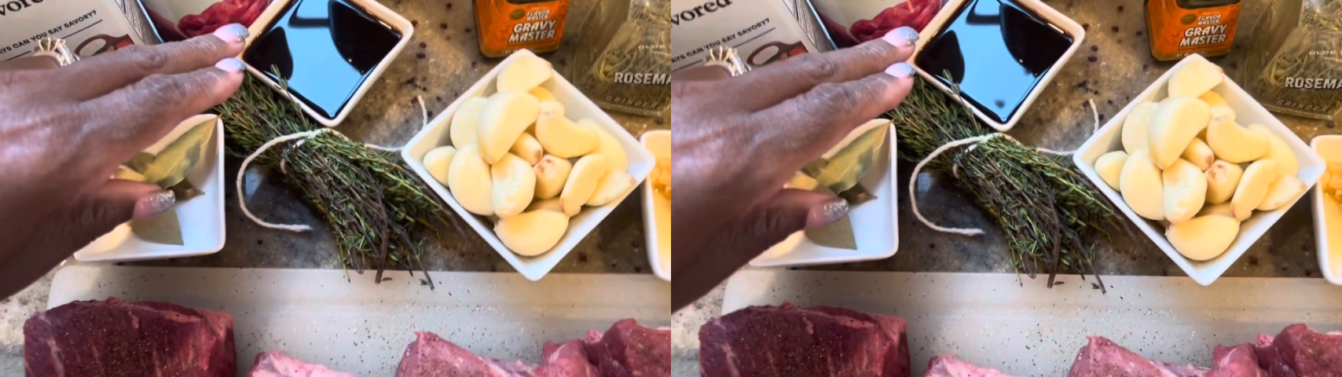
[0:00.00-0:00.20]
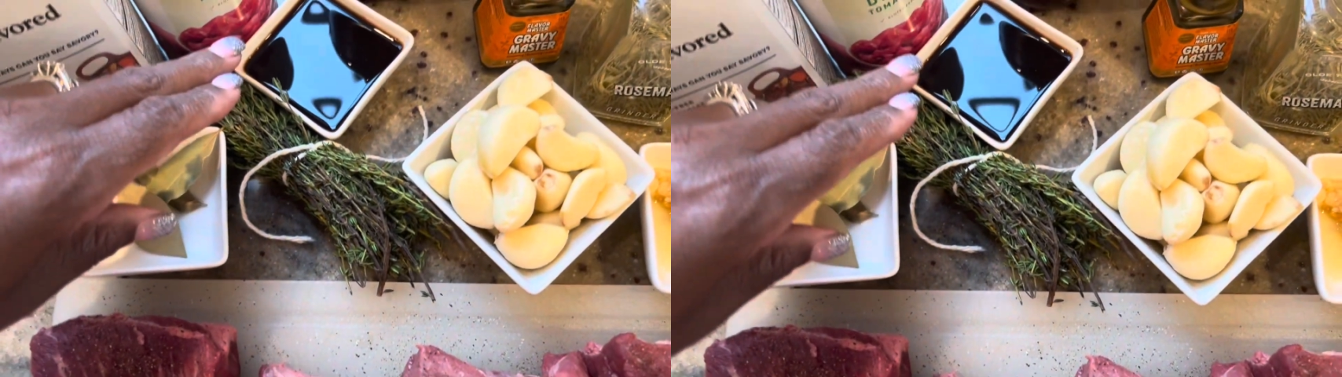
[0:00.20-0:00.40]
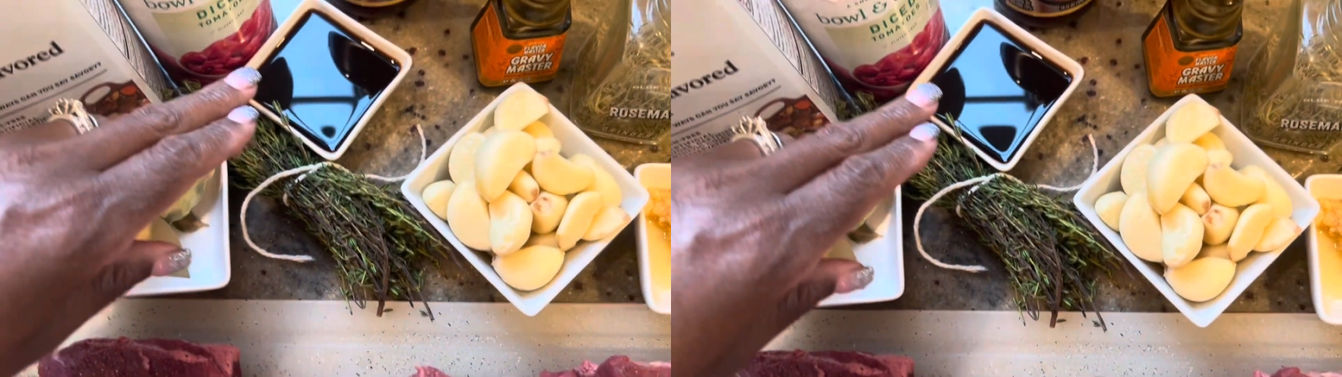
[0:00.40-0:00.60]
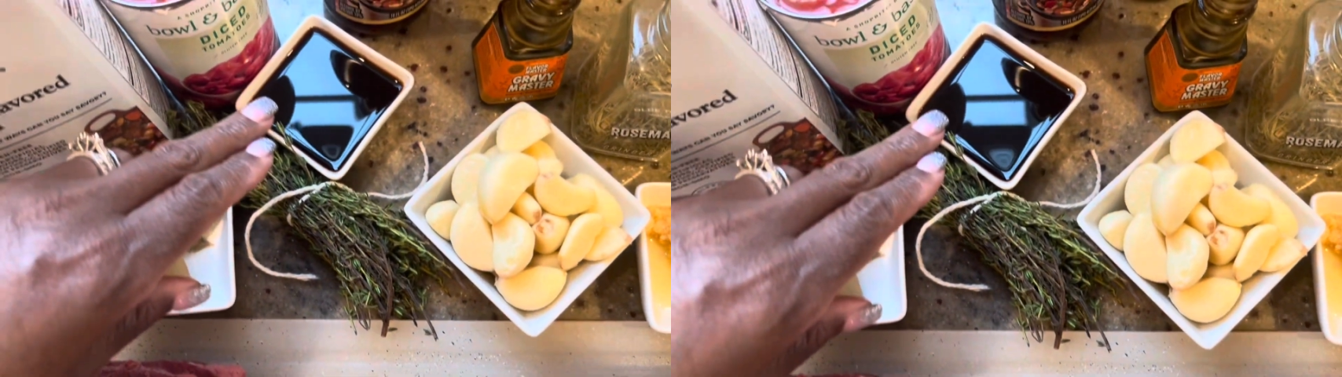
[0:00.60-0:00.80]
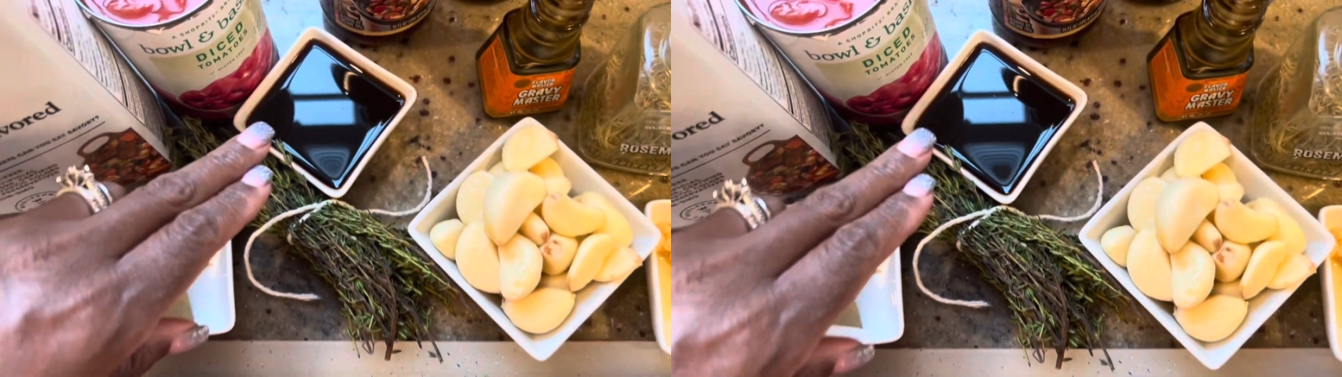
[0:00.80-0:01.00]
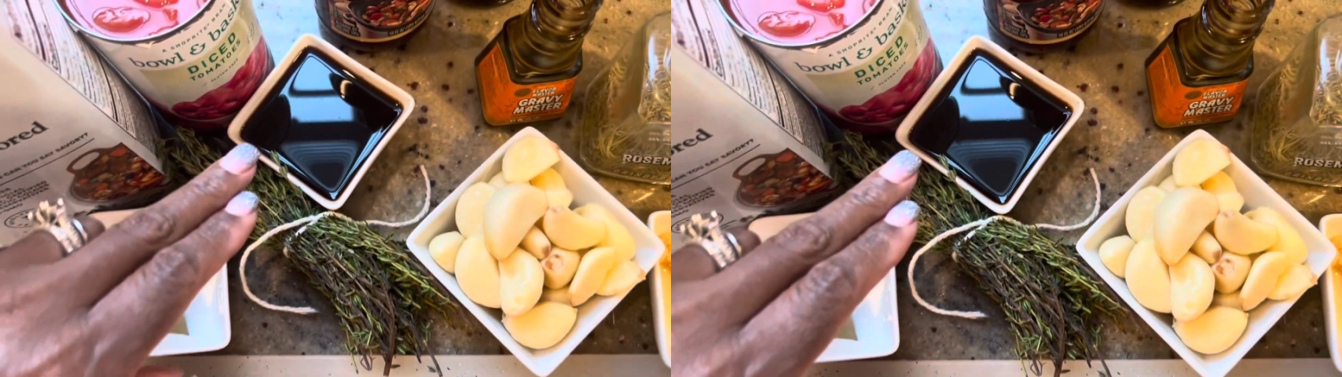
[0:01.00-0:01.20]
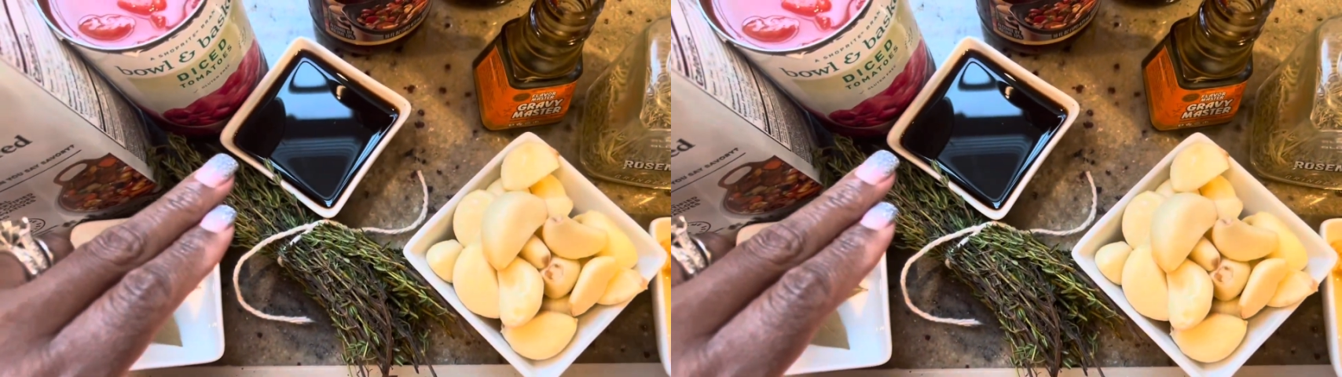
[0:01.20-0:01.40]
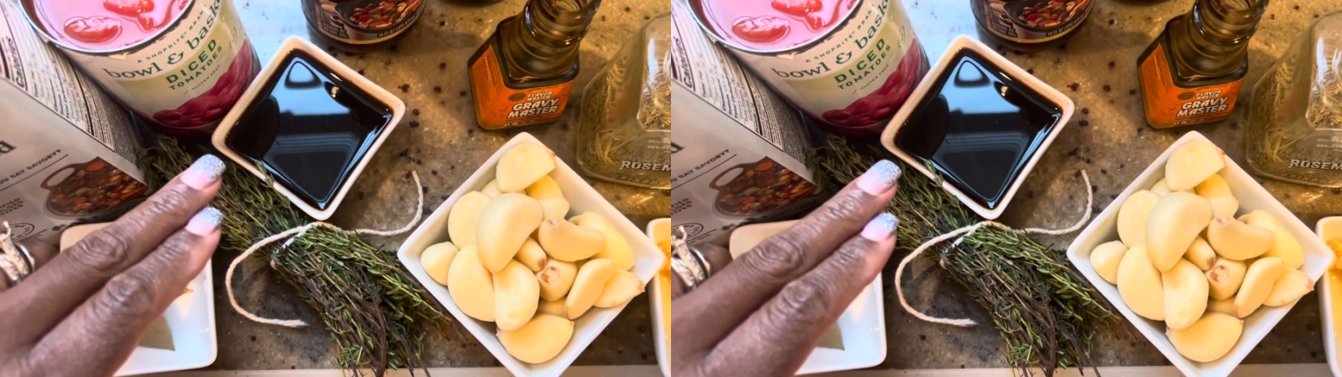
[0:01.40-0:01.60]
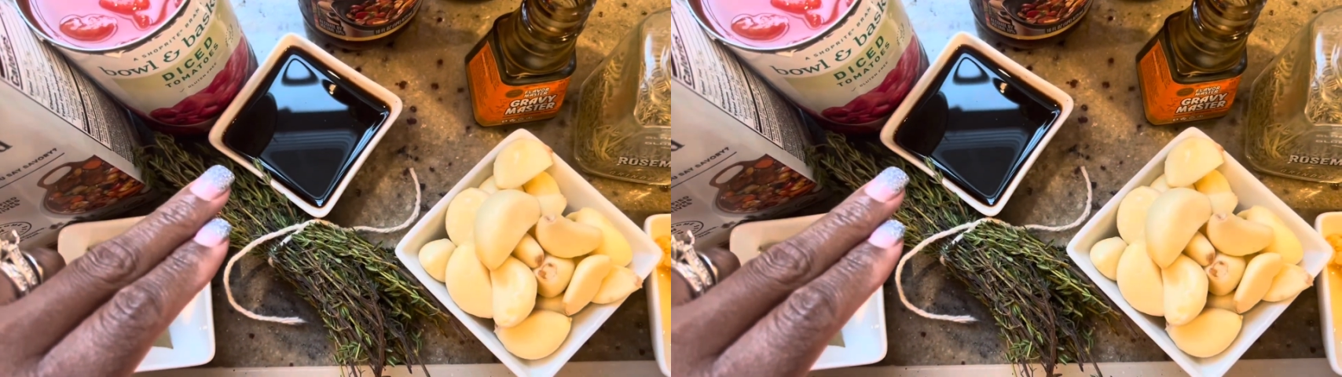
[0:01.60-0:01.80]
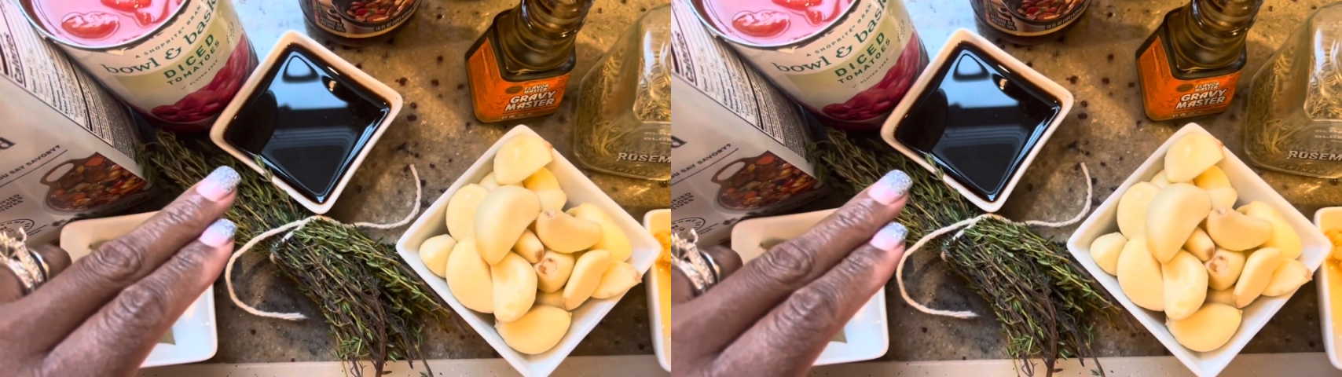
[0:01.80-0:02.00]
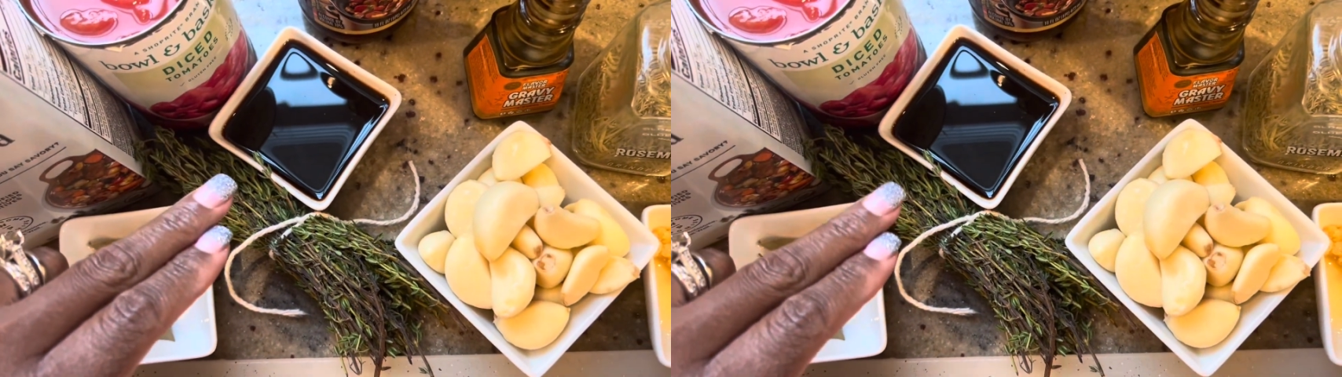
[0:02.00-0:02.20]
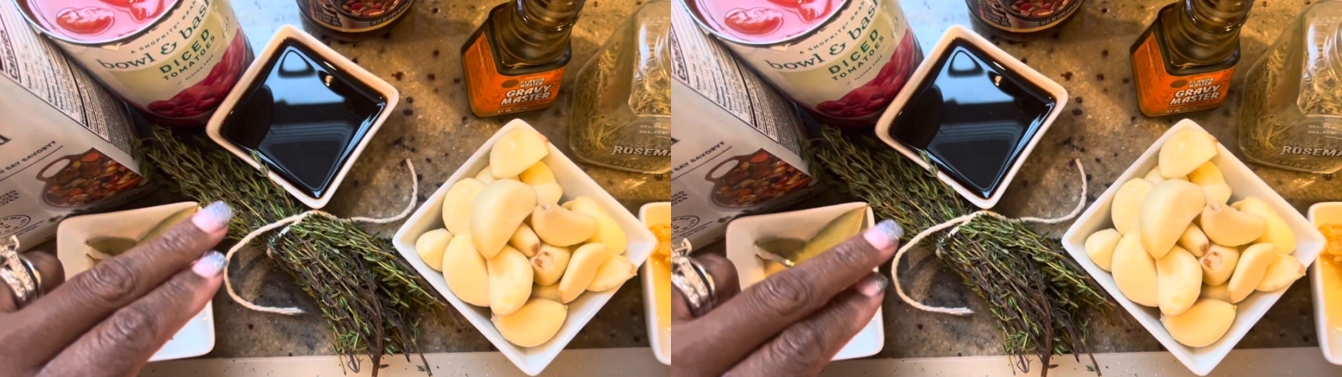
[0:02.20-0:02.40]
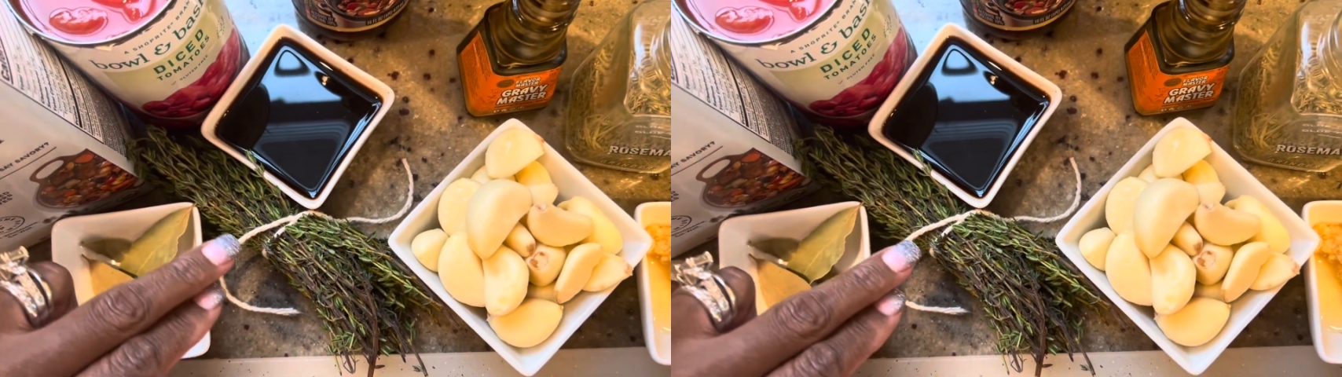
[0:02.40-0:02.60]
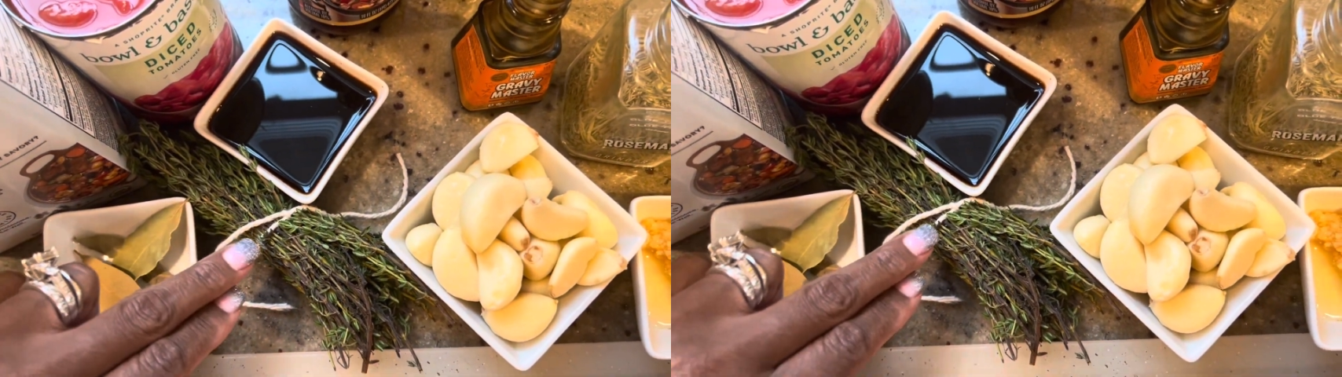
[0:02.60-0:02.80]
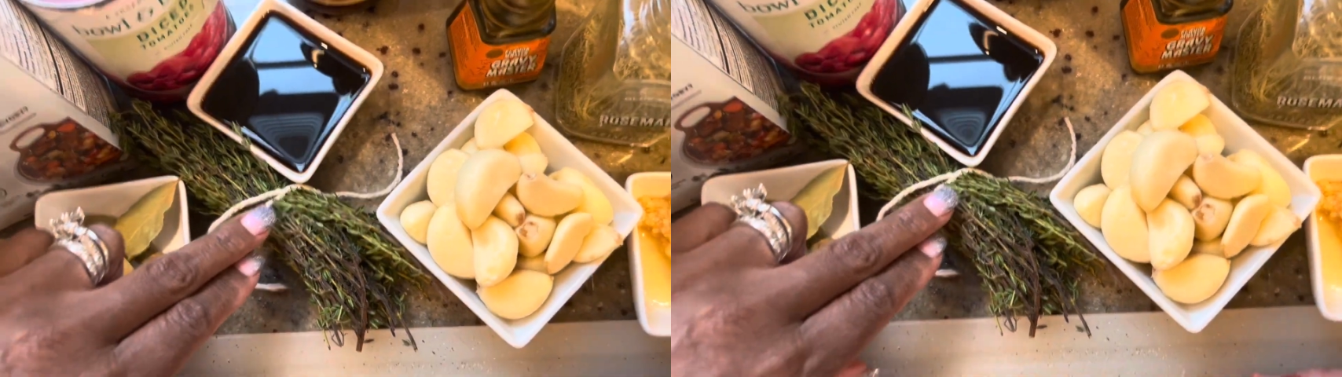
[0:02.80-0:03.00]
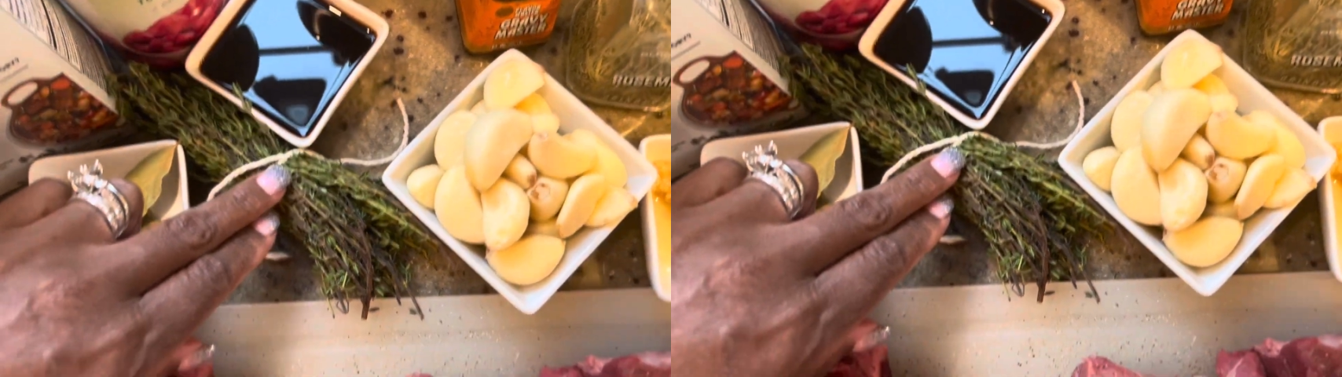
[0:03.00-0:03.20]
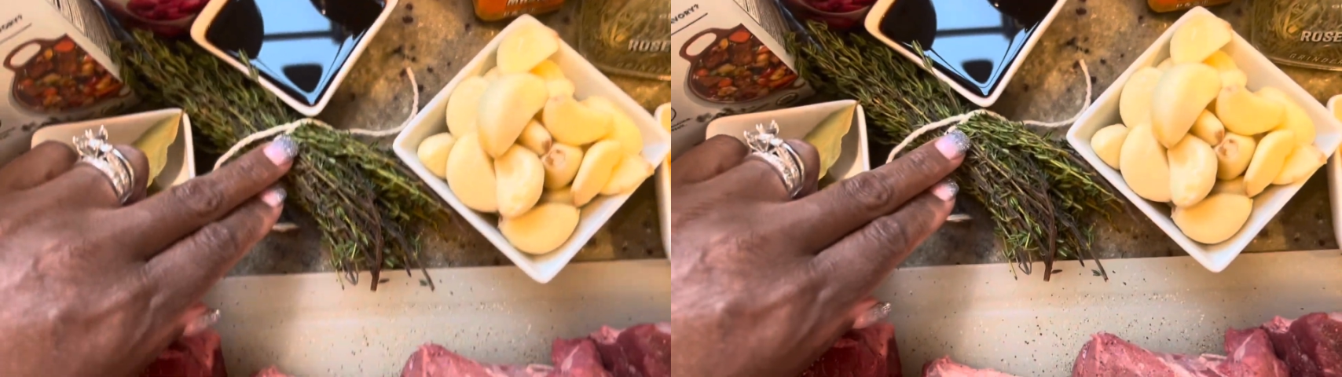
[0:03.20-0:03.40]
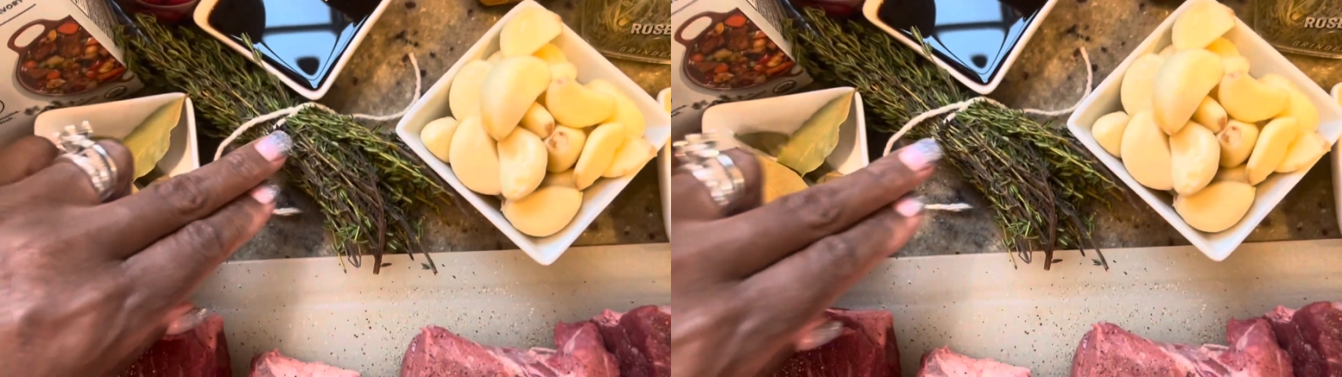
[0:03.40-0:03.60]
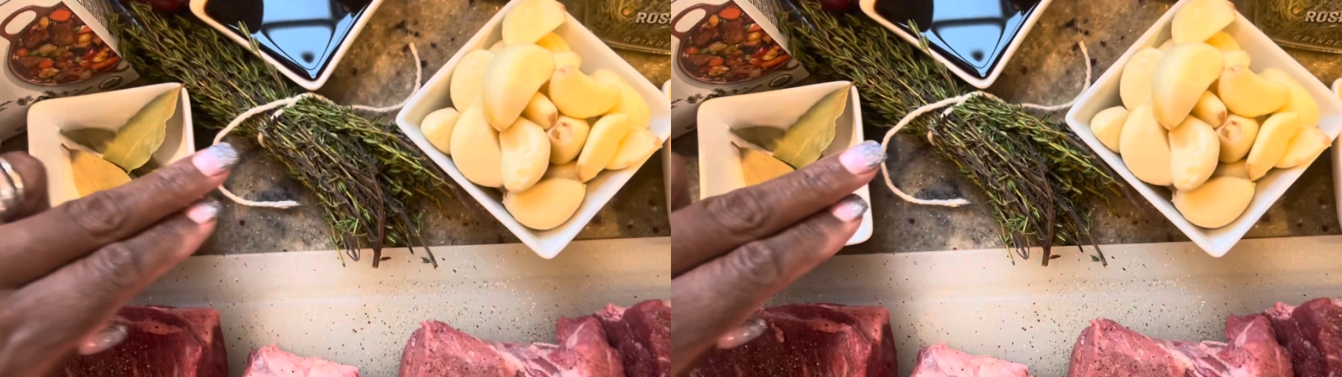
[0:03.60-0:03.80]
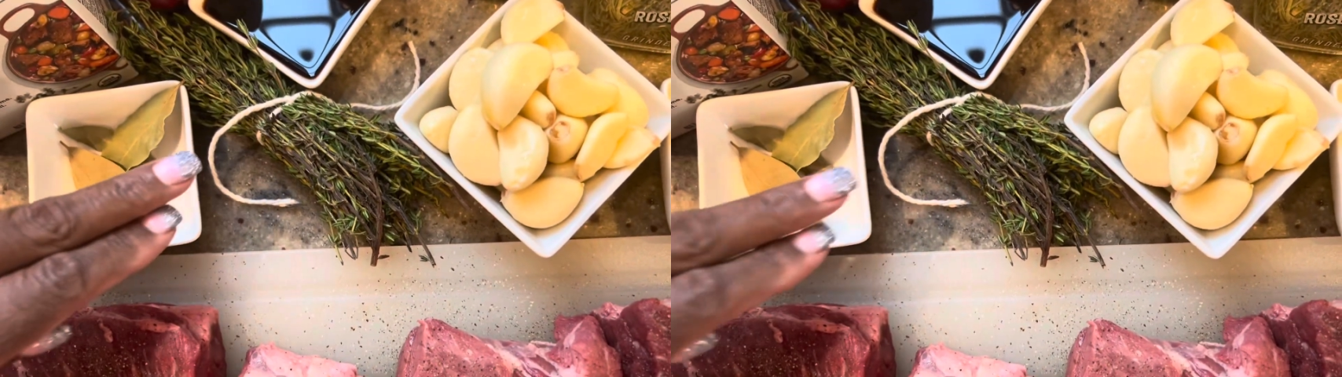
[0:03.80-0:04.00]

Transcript: Nobody's mouth can be seen.